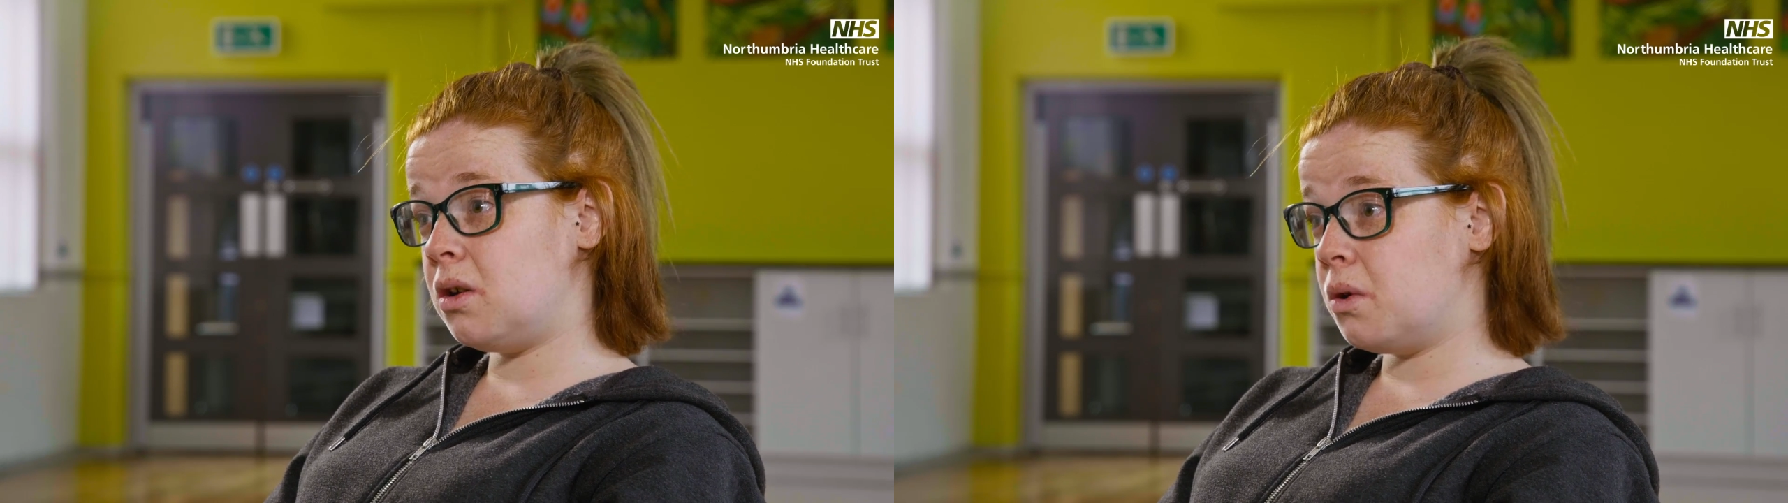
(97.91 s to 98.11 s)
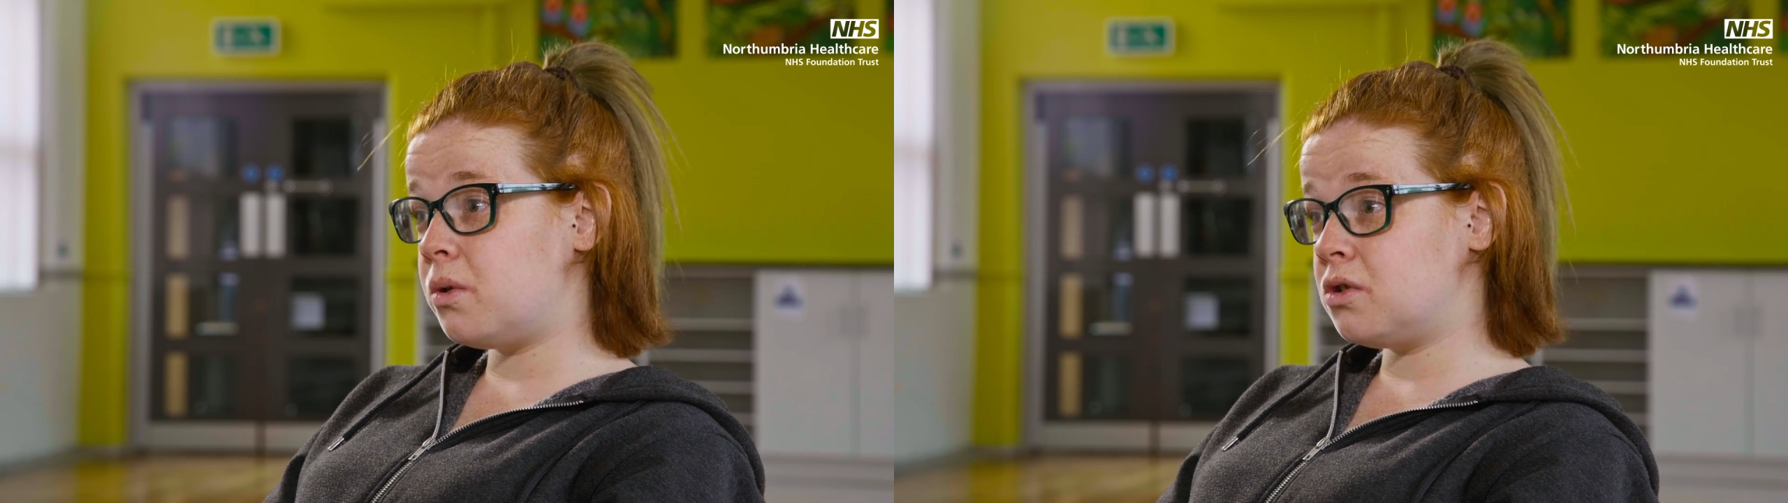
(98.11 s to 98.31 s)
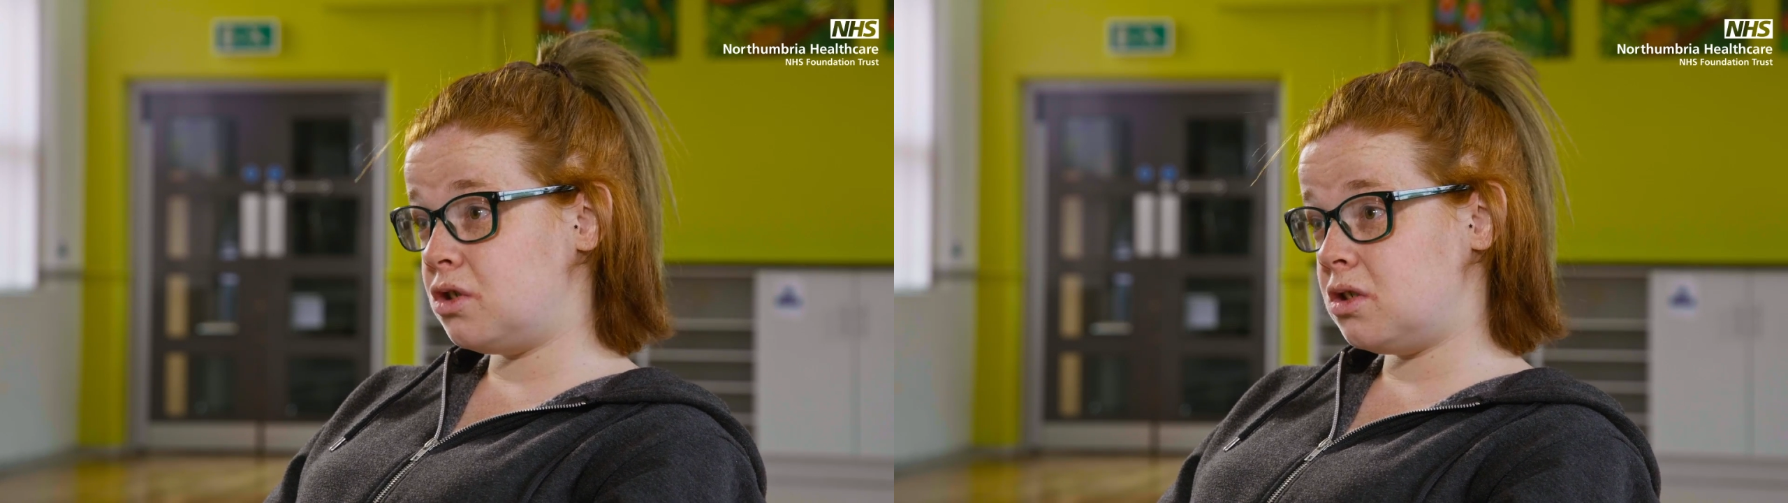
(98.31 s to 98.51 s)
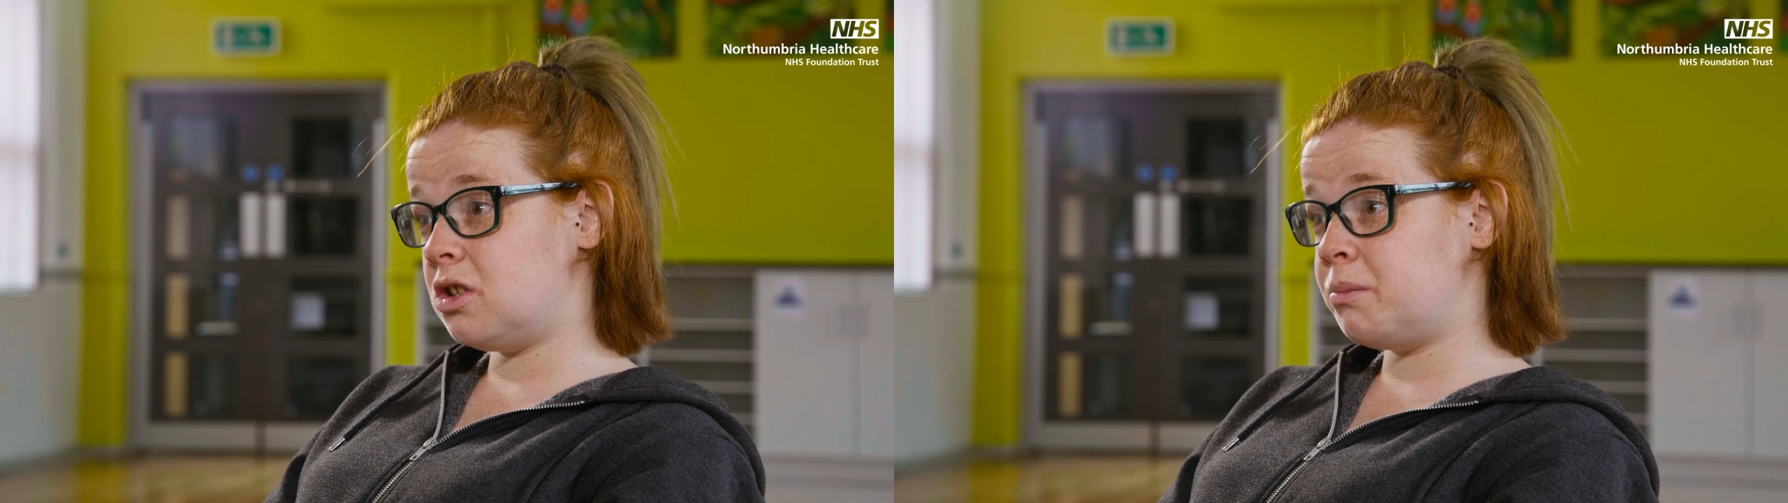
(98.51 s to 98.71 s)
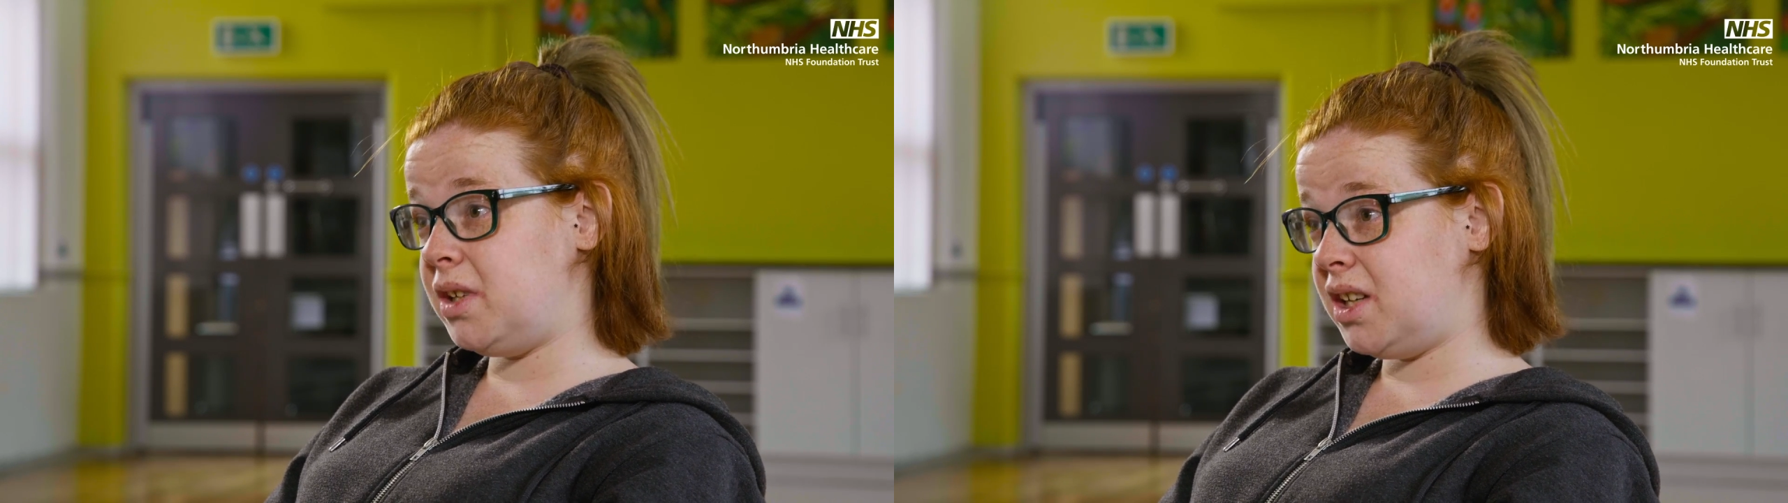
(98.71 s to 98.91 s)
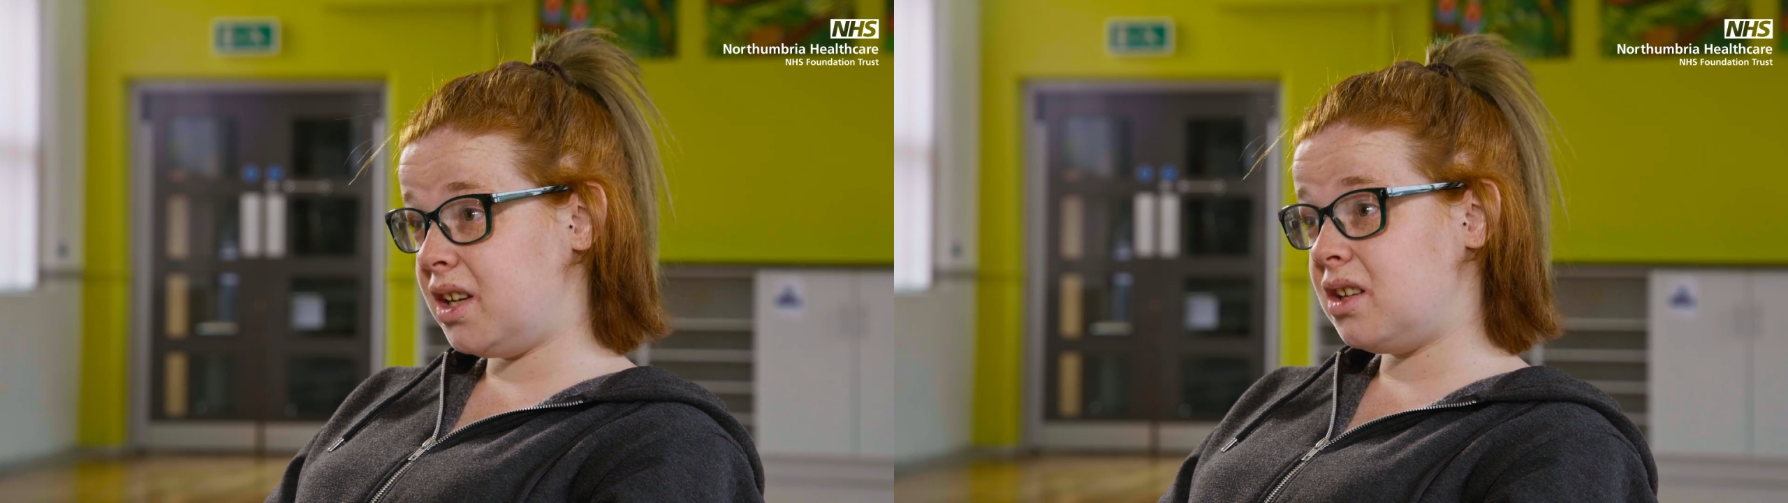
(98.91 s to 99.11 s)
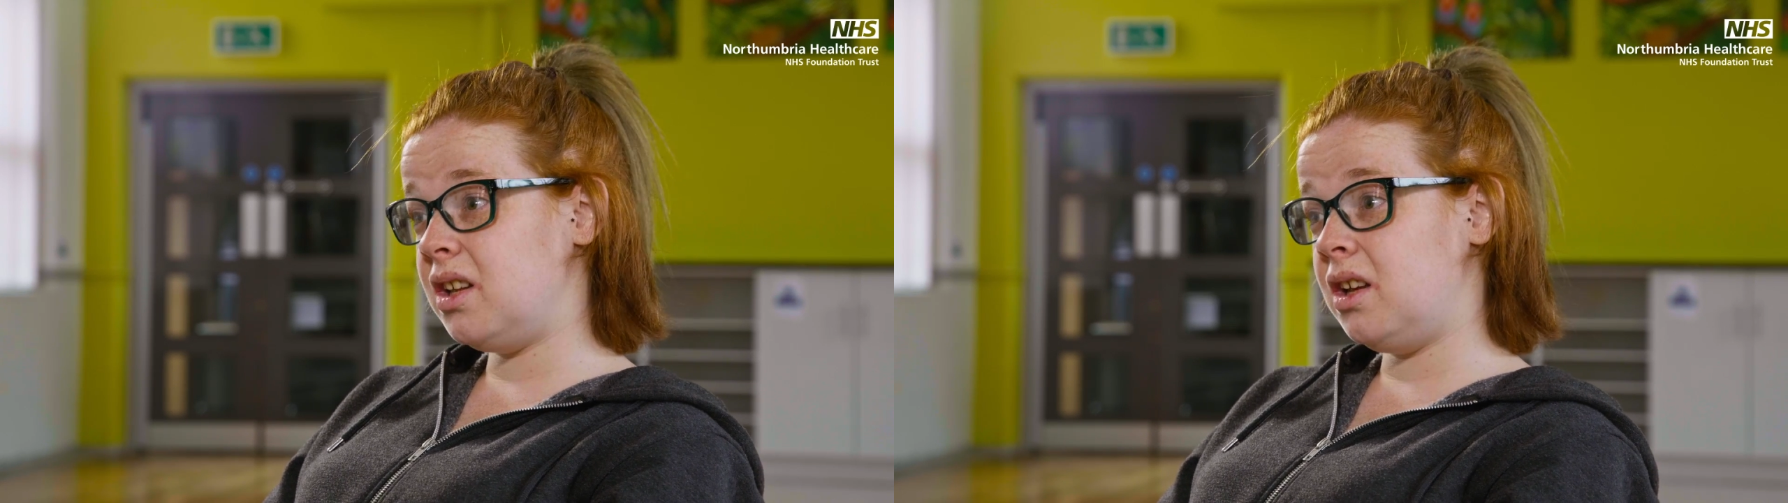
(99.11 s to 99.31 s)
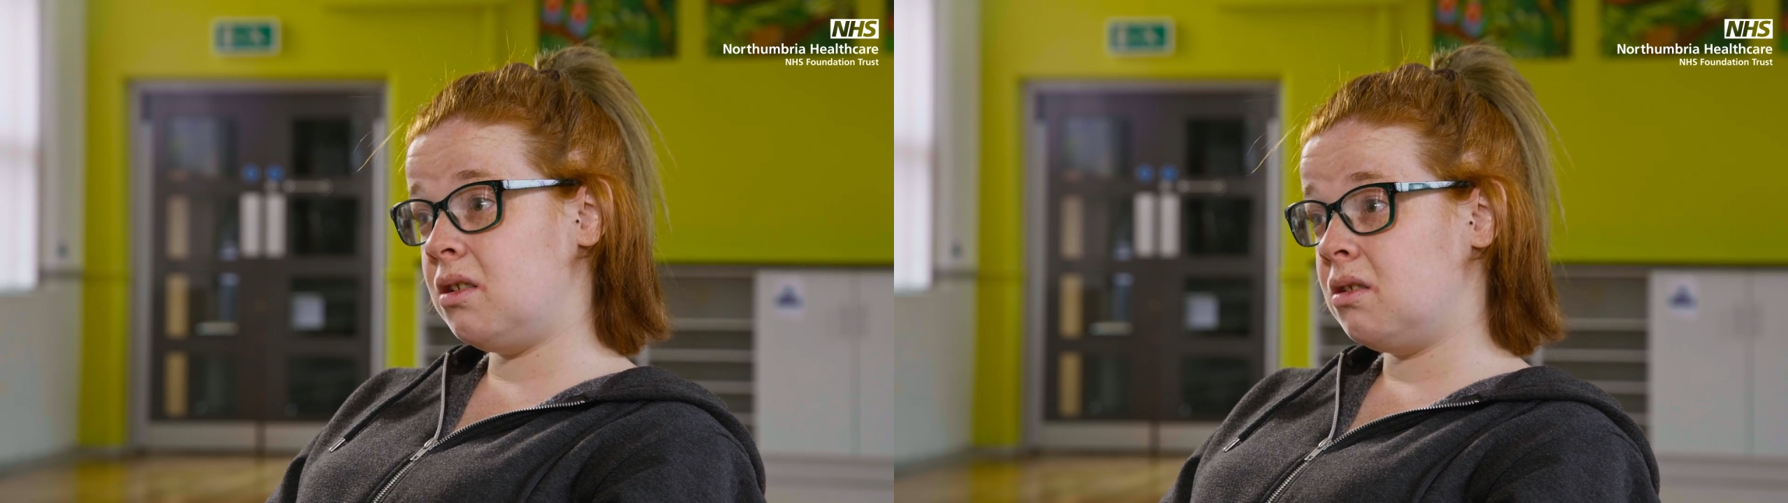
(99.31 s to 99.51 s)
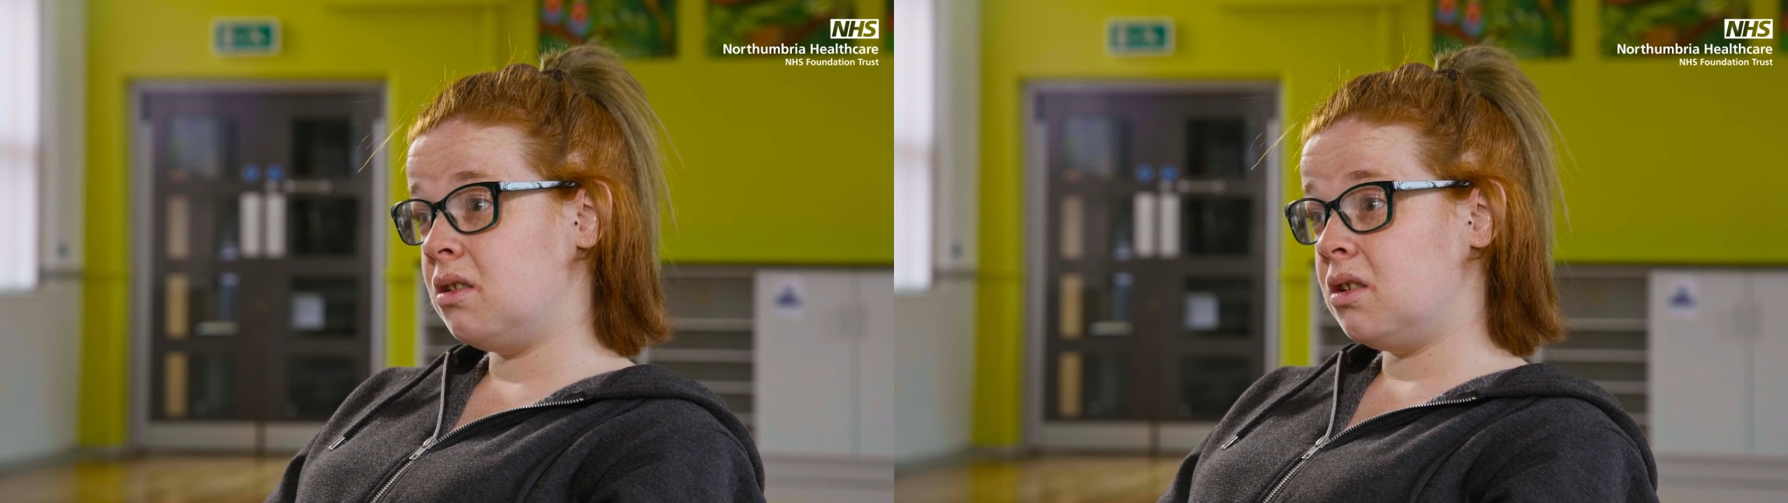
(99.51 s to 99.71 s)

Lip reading: alone just on my nicotine.